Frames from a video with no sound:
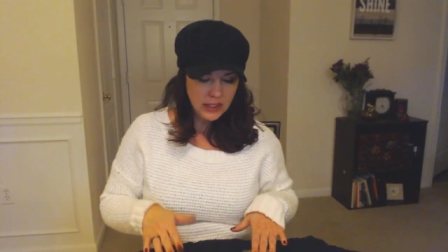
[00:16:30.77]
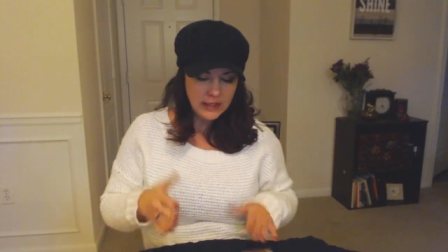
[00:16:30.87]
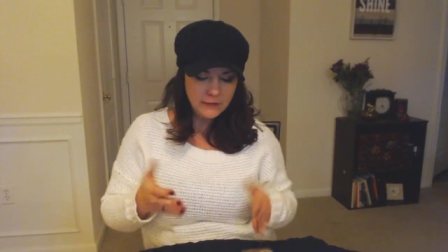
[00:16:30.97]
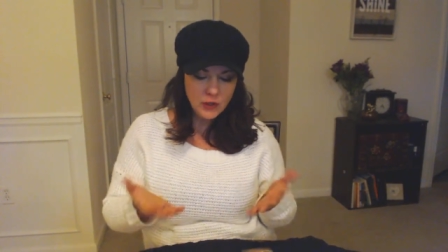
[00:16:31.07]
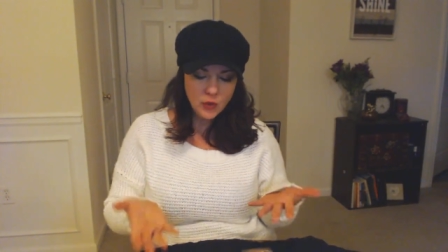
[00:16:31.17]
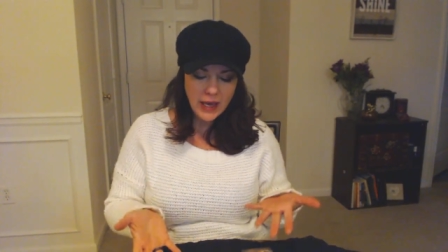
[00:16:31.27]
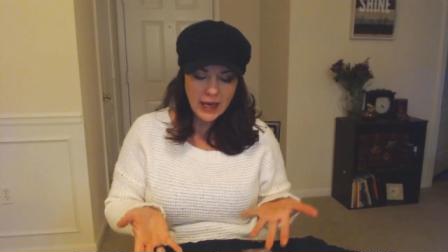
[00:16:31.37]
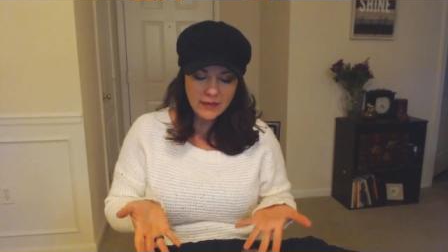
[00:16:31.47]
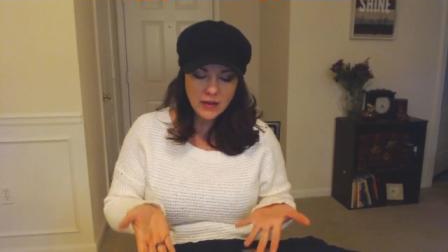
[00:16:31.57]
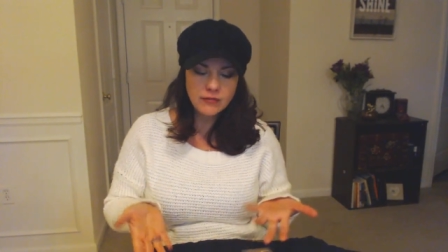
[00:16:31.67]
if you
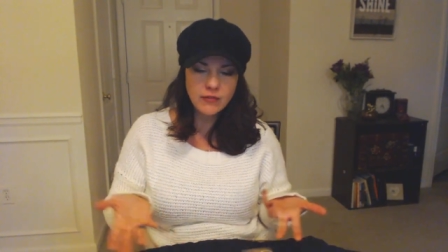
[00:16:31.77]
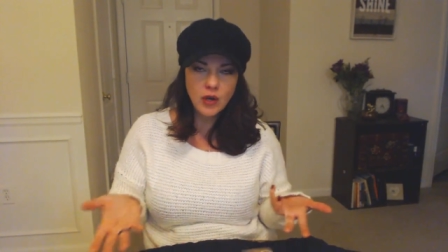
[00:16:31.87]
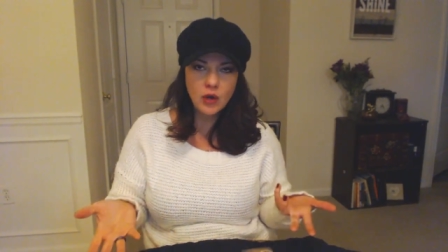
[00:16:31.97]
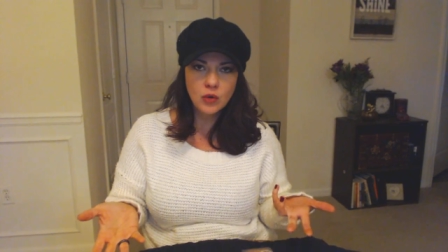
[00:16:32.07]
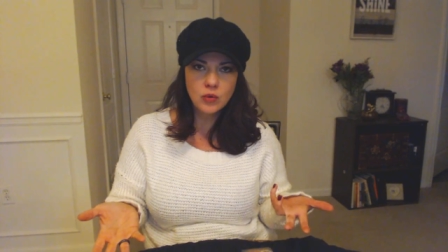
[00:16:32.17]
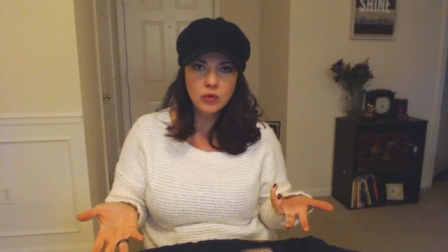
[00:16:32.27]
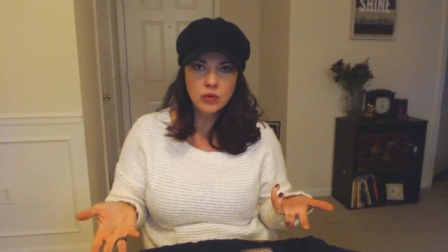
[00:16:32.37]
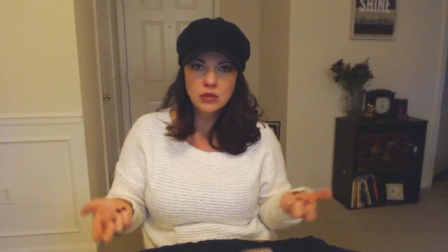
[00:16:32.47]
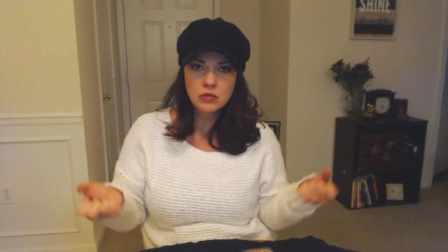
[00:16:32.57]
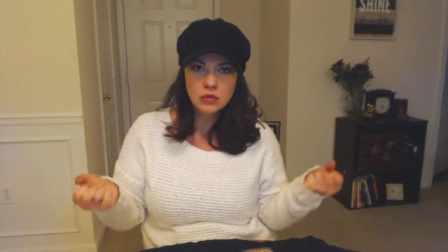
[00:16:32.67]
have a foe
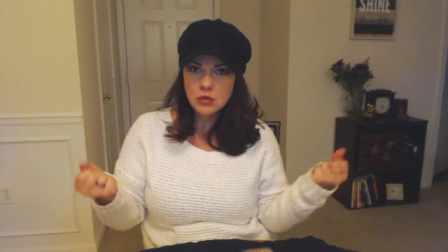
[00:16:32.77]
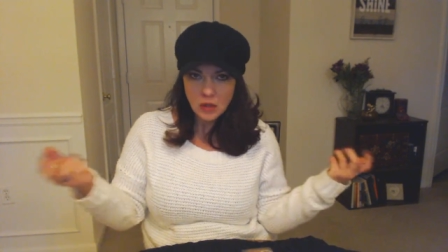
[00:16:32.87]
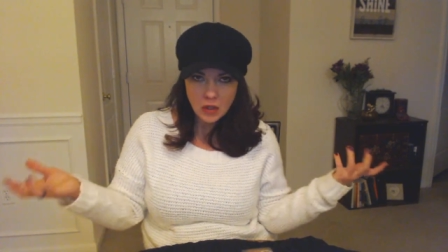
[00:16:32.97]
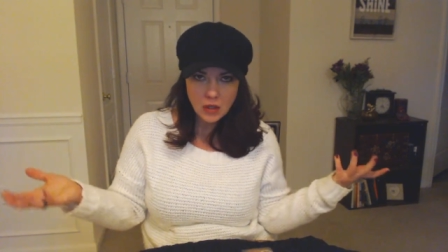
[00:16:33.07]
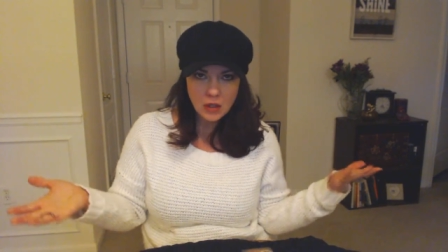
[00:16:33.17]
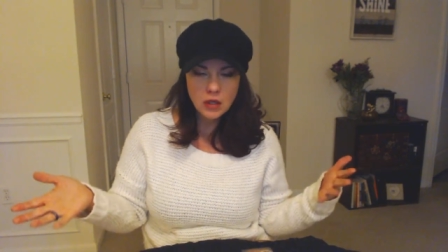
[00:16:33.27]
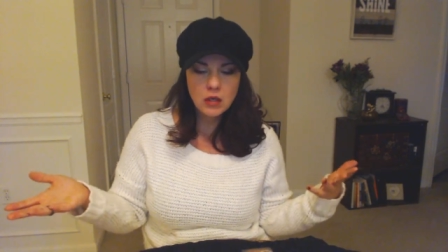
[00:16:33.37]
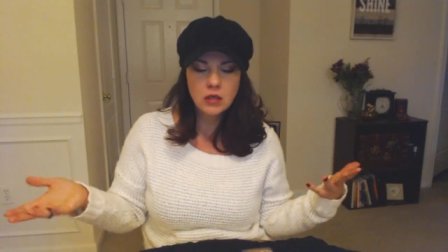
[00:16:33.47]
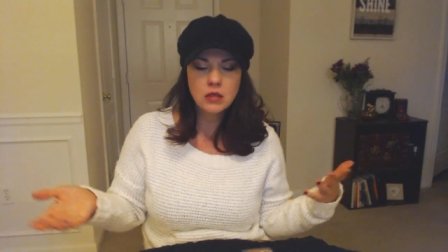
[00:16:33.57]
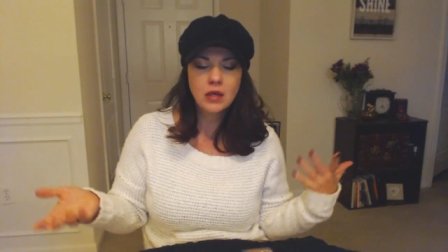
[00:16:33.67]

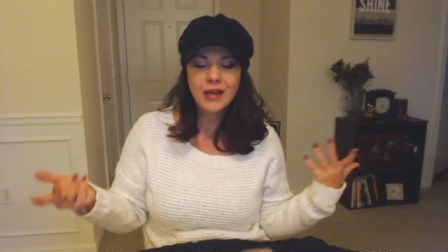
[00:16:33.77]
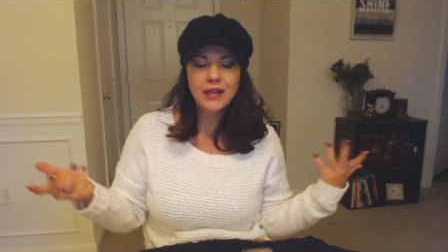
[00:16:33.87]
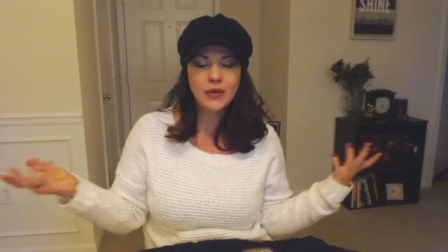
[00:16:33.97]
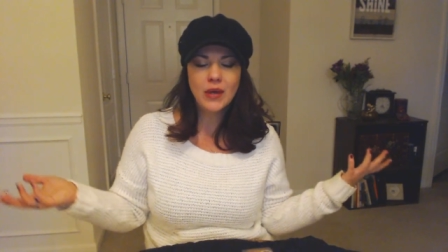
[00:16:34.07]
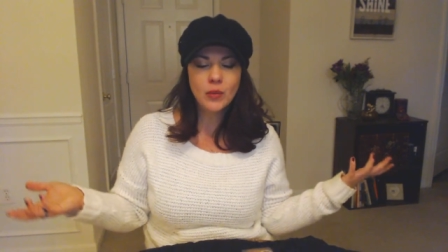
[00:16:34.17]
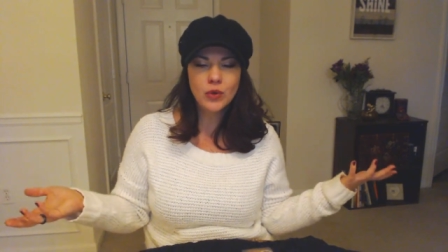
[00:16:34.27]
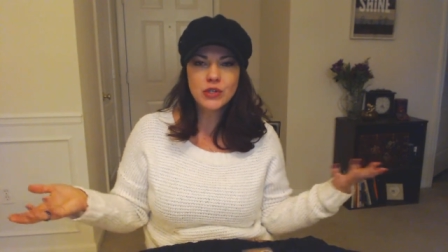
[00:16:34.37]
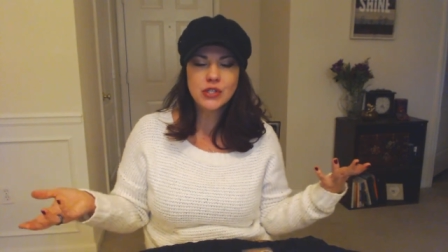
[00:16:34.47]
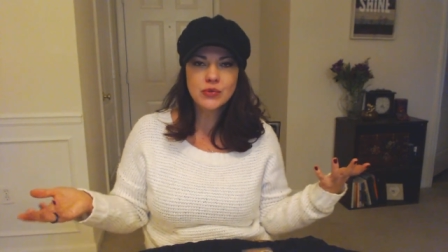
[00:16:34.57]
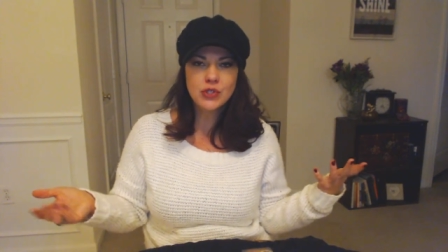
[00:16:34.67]
I know that
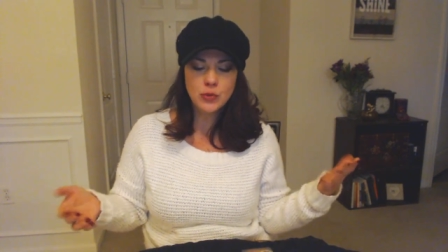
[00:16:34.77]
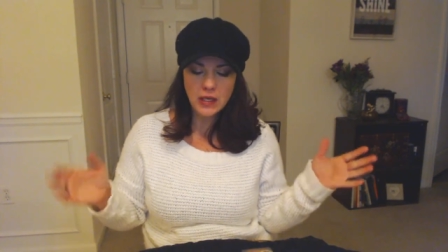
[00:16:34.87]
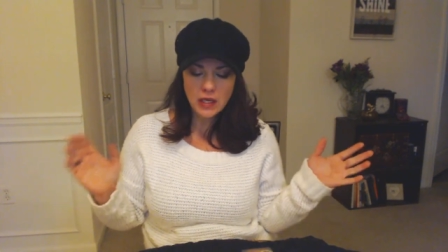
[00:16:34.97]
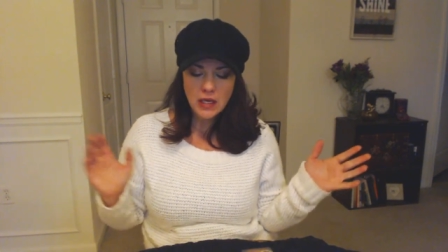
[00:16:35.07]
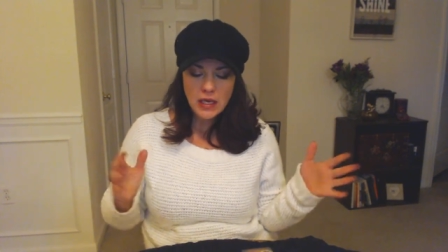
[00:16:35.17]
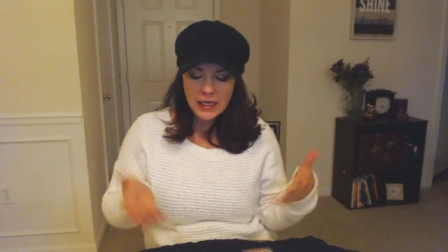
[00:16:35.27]
word is so stupid.